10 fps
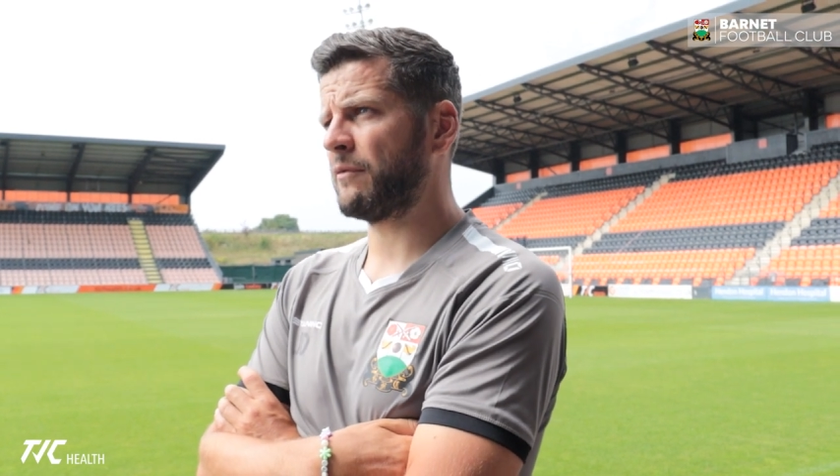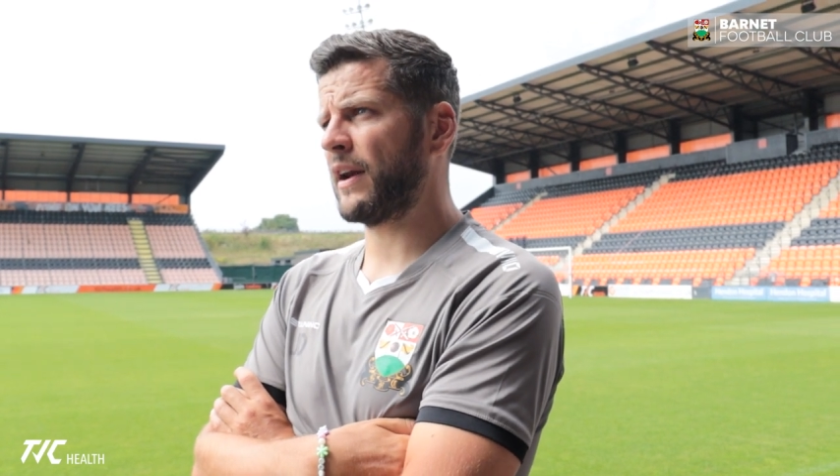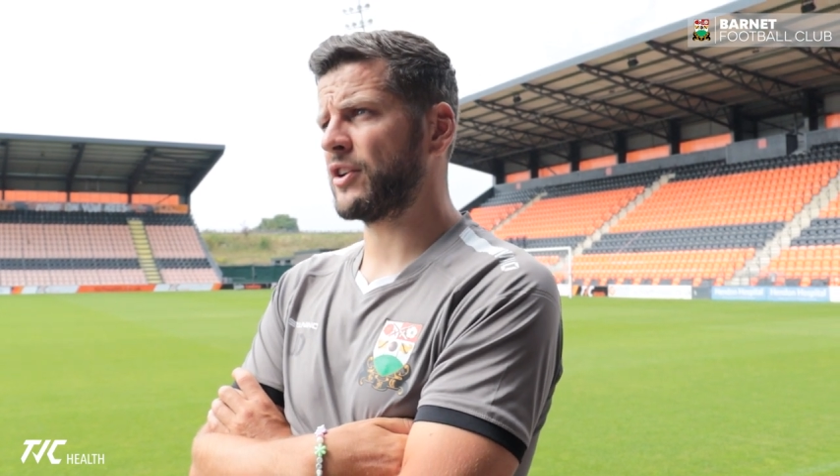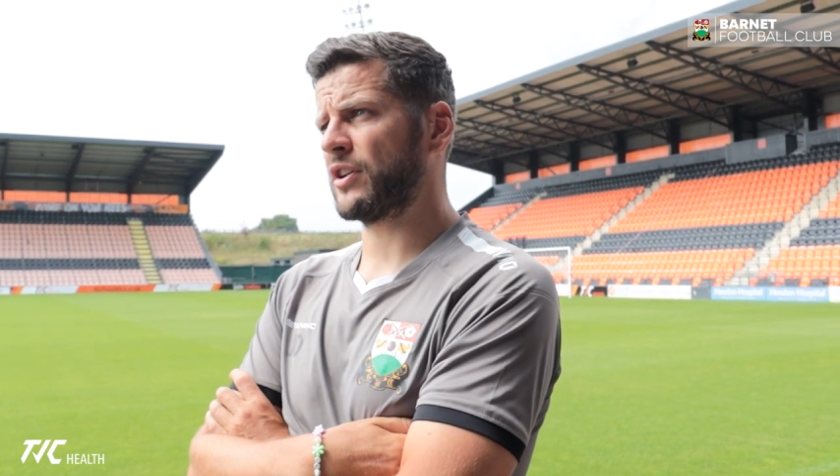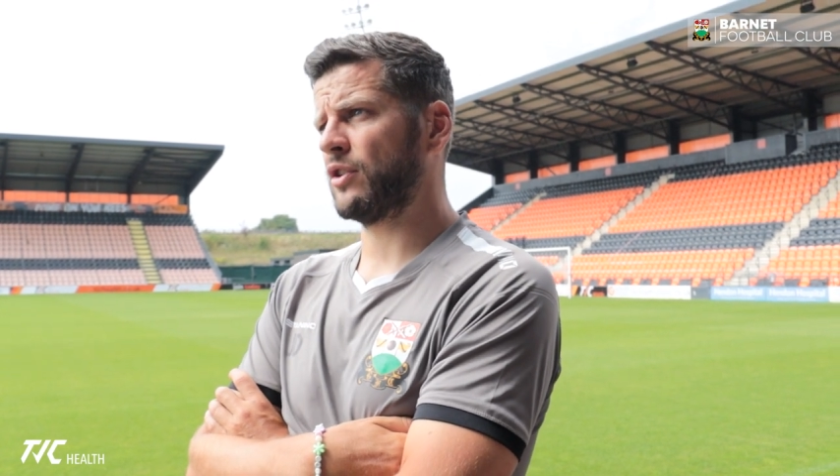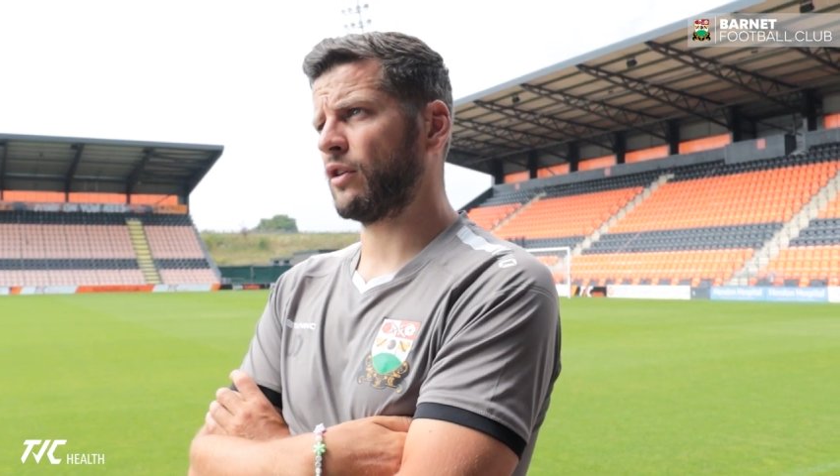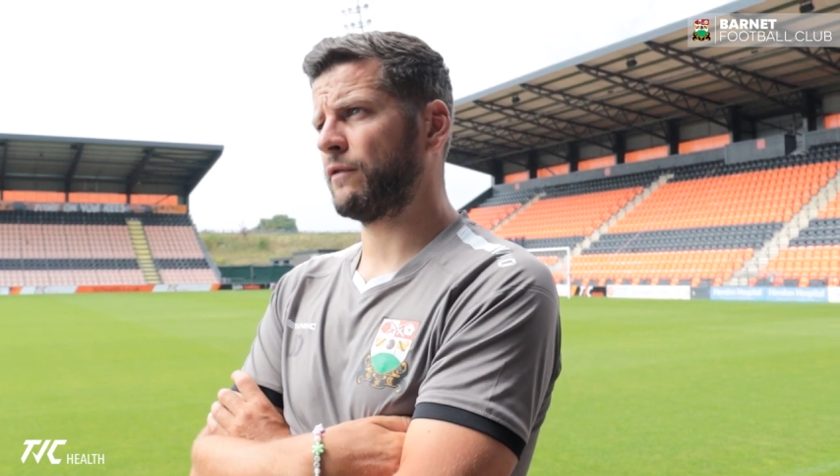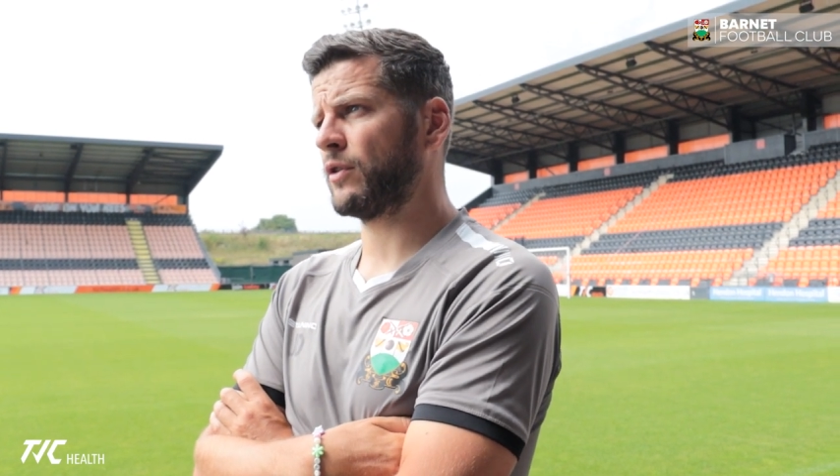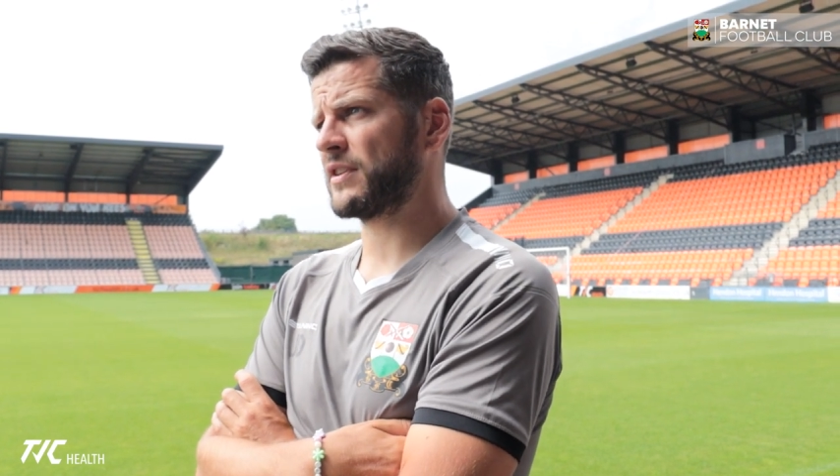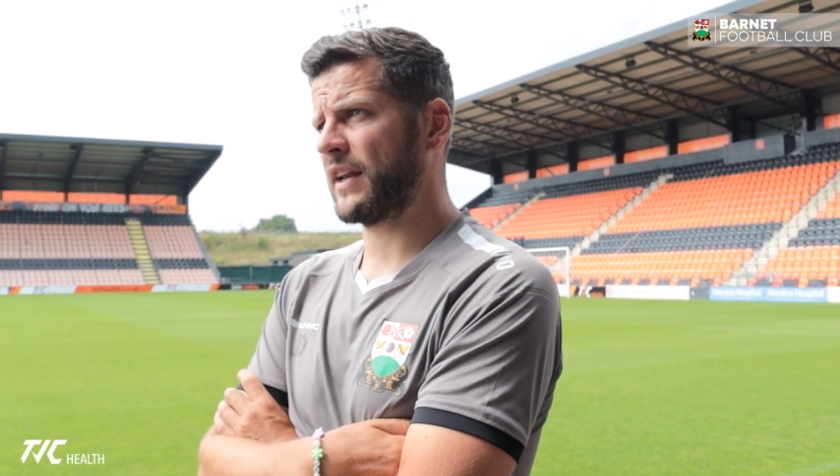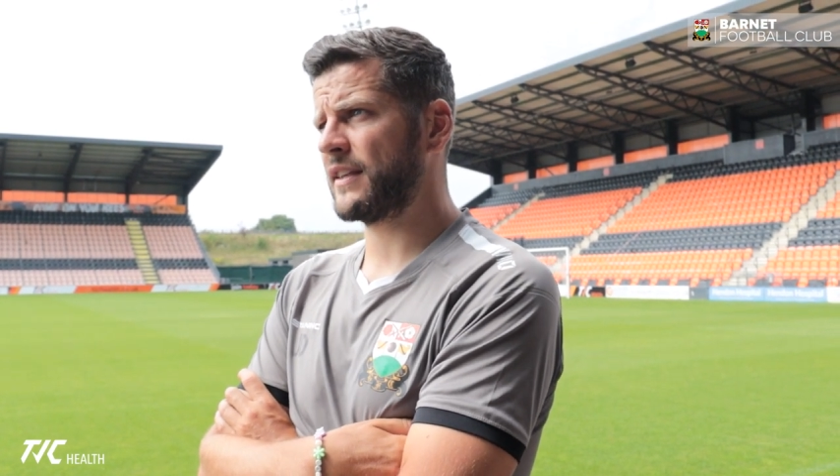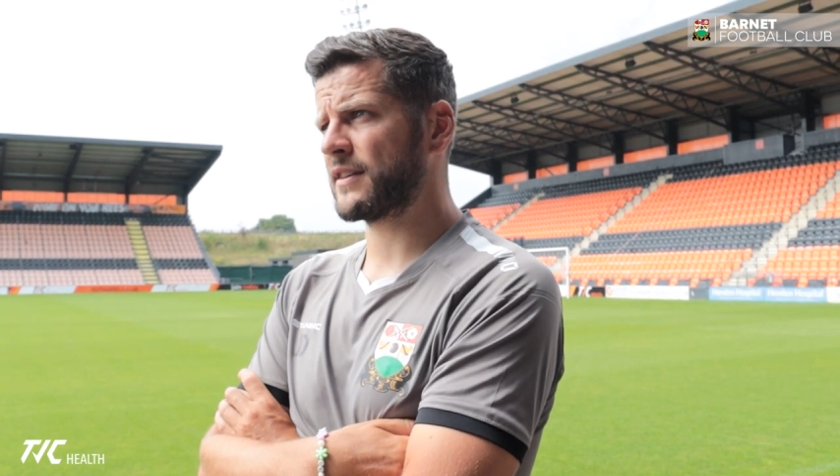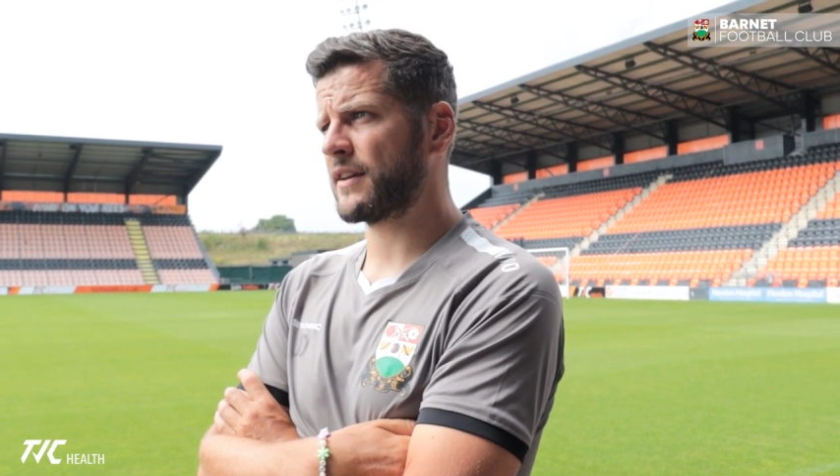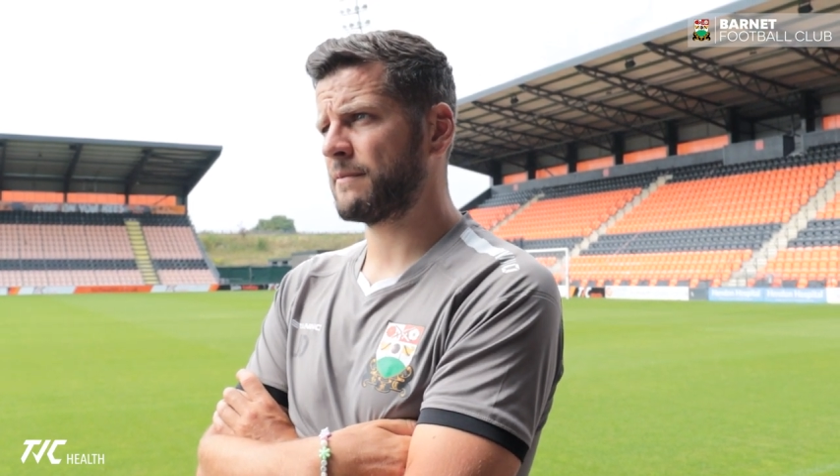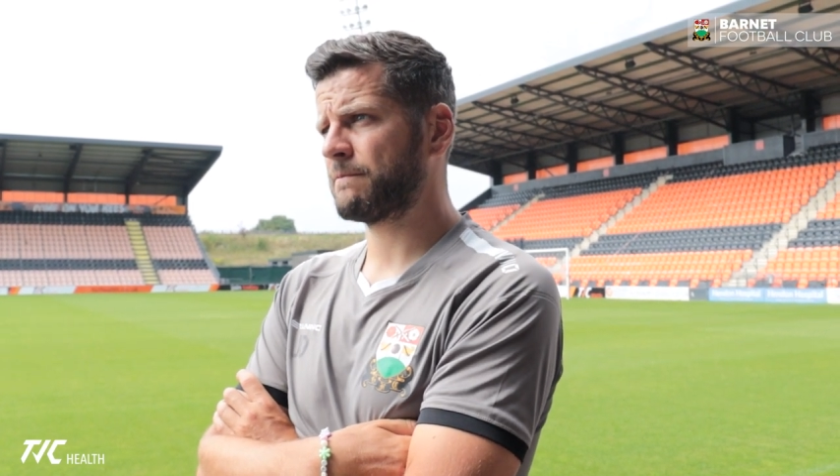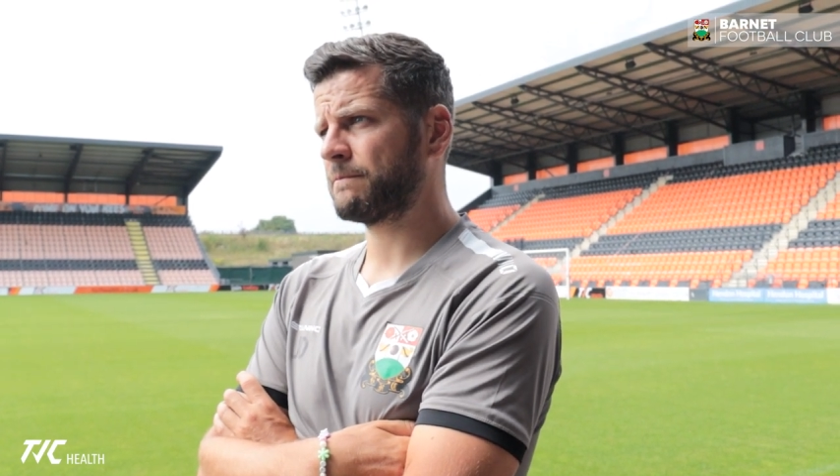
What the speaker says: relishing and looking forward to getting into. Yeah.